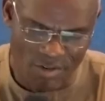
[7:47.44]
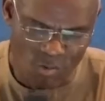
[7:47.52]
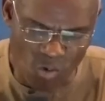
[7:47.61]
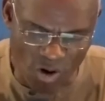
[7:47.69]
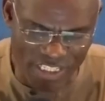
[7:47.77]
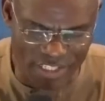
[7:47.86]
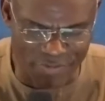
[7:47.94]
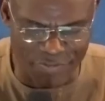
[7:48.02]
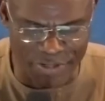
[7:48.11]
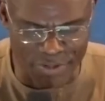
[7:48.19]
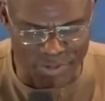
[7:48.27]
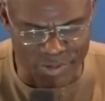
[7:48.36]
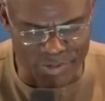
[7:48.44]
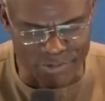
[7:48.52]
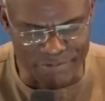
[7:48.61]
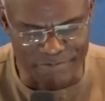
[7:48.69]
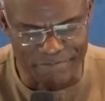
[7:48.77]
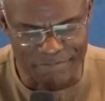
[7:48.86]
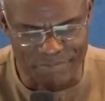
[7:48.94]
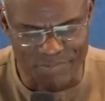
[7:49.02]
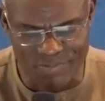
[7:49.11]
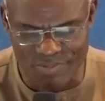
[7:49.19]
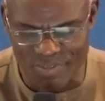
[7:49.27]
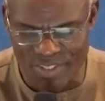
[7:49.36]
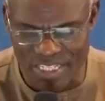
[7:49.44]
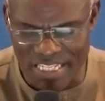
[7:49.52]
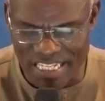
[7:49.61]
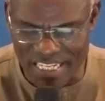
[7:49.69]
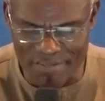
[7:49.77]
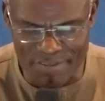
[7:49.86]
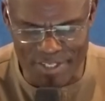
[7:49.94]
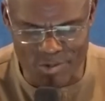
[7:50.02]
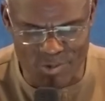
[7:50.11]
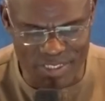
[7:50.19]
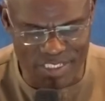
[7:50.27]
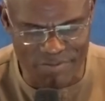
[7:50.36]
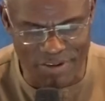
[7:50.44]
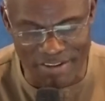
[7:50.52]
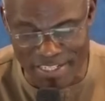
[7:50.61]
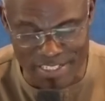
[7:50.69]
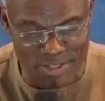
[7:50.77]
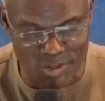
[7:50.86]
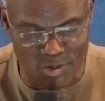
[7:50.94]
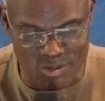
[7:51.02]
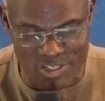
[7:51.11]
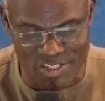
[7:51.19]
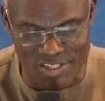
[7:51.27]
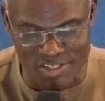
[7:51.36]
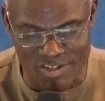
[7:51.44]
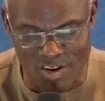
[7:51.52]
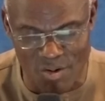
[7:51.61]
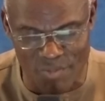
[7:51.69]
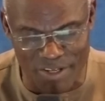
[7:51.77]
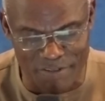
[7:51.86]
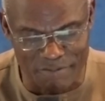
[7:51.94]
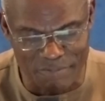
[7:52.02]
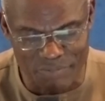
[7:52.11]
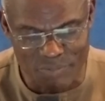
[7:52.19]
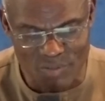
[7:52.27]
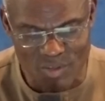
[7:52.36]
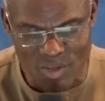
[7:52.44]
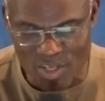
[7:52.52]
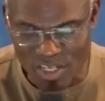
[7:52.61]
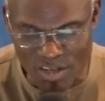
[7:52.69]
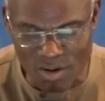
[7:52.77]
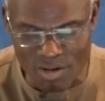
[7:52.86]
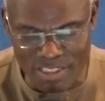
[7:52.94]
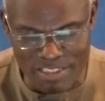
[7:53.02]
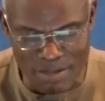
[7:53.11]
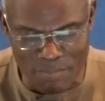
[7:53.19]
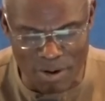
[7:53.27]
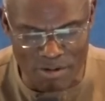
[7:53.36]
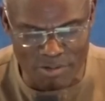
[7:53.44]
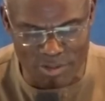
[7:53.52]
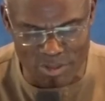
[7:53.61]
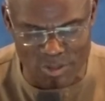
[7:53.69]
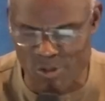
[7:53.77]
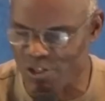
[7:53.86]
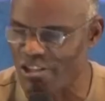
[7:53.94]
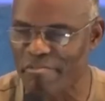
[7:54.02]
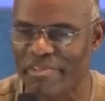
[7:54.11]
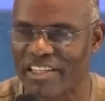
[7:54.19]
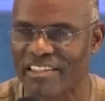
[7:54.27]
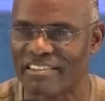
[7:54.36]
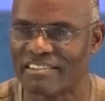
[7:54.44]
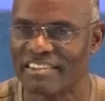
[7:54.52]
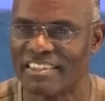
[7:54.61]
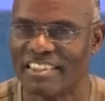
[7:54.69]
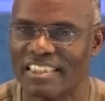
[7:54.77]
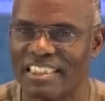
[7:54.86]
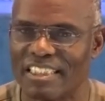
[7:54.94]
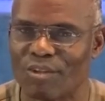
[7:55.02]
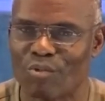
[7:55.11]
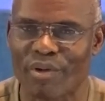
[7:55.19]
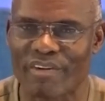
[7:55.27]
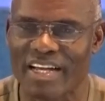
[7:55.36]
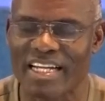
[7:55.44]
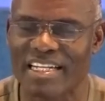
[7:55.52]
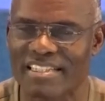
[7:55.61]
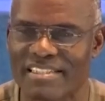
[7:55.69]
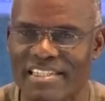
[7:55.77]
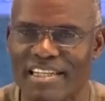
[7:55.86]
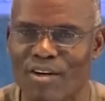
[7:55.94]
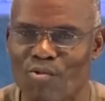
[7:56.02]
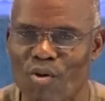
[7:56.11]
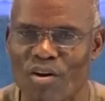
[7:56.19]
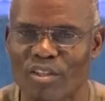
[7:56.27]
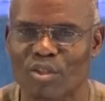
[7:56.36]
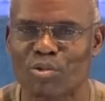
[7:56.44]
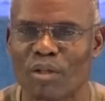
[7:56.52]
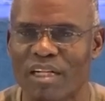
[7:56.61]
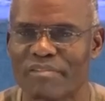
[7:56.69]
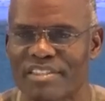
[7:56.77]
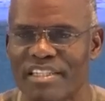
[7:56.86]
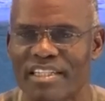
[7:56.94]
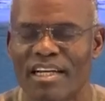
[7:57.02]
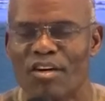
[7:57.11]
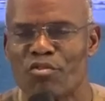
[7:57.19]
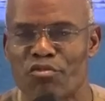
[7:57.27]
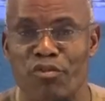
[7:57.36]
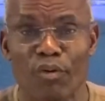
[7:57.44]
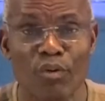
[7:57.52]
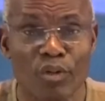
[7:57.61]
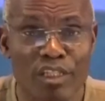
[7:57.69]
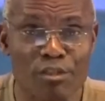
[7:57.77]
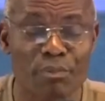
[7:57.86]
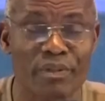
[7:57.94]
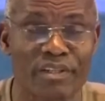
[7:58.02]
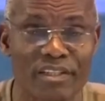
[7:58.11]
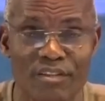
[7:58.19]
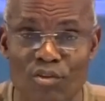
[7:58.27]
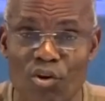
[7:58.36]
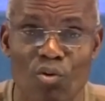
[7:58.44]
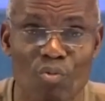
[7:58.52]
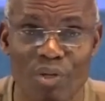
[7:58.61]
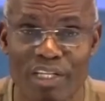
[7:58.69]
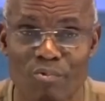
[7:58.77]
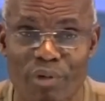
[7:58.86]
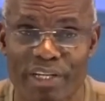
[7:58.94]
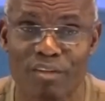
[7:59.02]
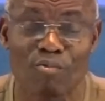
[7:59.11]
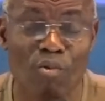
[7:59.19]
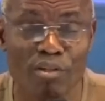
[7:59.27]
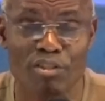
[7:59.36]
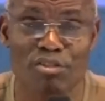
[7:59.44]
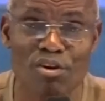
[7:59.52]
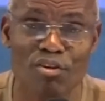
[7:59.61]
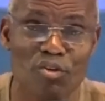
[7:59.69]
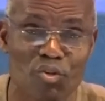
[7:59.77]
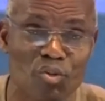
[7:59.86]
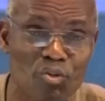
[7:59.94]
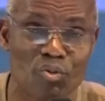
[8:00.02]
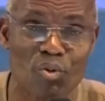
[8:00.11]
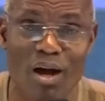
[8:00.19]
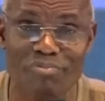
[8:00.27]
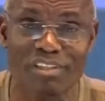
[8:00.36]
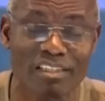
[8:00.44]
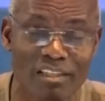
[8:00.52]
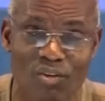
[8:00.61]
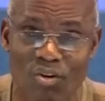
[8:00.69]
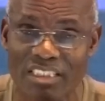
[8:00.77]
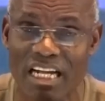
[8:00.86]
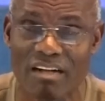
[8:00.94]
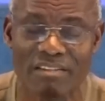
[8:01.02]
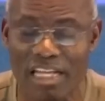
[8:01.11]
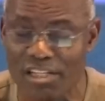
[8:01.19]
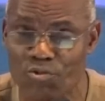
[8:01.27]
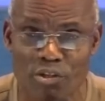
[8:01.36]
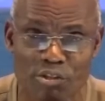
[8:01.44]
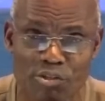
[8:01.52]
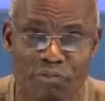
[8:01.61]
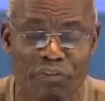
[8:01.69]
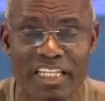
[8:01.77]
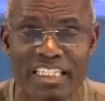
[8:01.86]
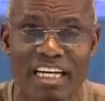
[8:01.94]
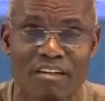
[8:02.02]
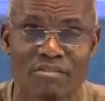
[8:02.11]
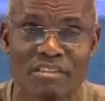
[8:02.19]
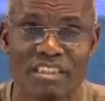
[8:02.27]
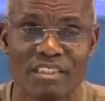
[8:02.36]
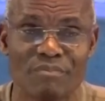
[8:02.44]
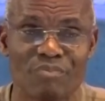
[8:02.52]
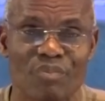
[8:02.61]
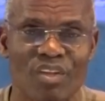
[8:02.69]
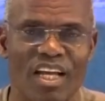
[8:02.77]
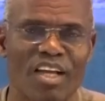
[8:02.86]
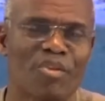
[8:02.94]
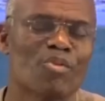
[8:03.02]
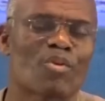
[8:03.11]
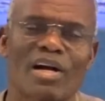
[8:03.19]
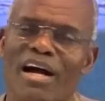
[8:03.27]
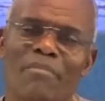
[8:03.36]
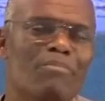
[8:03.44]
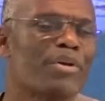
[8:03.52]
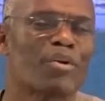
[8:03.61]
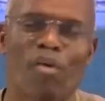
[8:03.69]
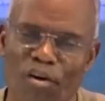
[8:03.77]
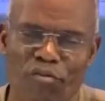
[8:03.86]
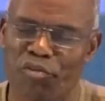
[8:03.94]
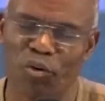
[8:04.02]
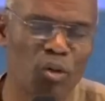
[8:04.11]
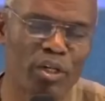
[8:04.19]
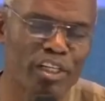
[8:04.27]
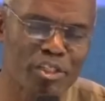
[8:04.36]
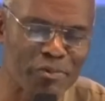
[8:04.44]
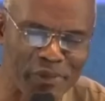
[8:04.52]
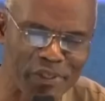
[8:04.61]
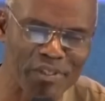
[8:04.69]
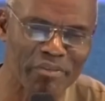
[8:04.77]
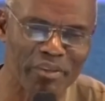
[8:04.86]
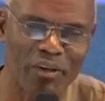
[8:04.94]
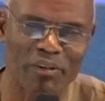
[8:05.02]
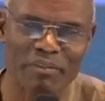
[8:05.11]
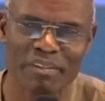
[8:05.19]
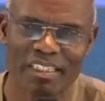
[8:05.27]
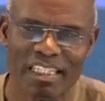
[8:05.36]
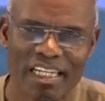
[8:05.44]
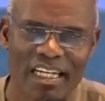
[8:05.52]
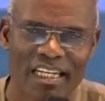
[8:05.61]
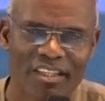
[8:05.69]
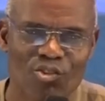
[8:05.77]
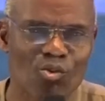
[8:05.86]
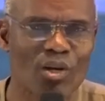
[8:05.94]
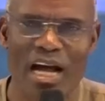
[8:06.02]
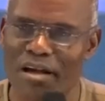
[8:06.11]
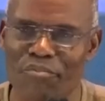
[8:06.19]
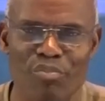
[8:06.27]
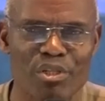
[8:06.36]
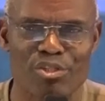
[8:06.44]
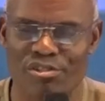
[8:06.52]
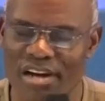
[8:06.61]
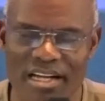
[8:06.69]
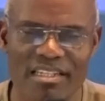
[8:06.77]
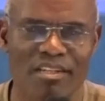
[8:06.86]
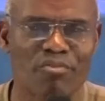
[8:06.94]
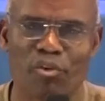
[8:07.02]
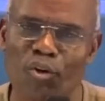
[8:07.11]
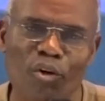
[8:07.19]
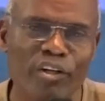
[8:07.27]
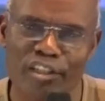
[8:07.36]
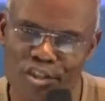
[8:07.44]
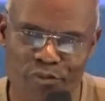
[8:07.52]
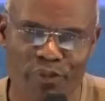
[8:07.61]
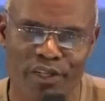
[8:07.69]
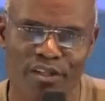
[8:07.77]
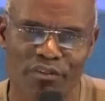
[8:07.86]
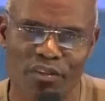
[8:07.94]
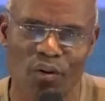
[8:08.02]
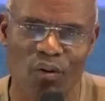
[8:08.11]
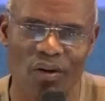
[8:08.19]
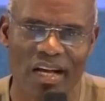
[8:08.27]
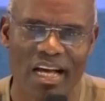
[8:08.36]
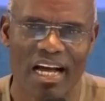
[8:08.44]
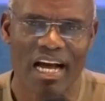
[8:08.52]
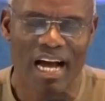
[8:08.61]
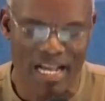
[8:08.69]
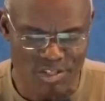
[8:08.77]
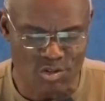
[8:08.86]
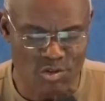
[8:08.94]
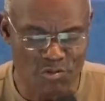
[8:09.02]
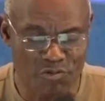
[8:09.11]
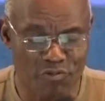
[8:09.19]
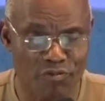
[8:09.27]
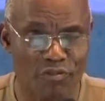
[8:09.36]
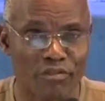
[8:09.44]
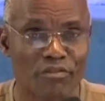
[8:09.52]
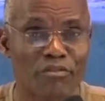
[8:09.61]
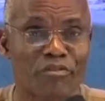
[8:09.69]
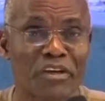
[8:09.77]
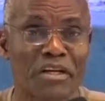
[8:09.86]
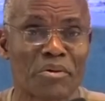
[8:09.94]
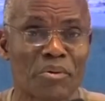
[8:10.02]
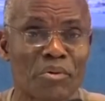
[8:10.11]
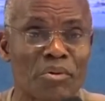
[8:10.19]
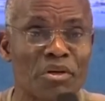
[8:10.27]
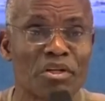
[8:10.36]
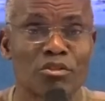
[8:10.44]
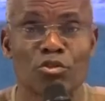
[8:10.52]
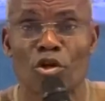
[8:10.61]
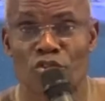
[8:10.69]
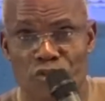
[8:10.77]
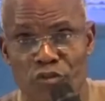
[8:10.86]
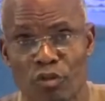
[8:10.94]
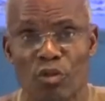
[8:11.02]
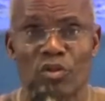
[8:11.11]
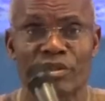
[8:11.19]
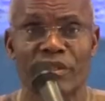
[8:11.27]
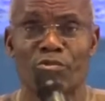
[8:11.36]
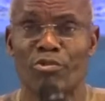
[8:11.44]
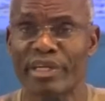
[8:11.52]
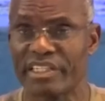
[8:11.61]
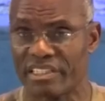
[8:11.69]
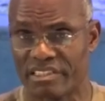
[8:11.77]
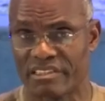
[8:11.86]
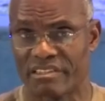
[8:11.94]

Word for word: What did Pharaoh do? In verse 25, there's a new season coming. God is about to do something. We read Ezekiel 12. He said, "Follow the spirit, go with the wind." What's God going to do after the lockdown? what you should find out. You can't be wrong following the spirit of God. You can't be stranded following the spirit of God. And so Pharaoh just follow the wind.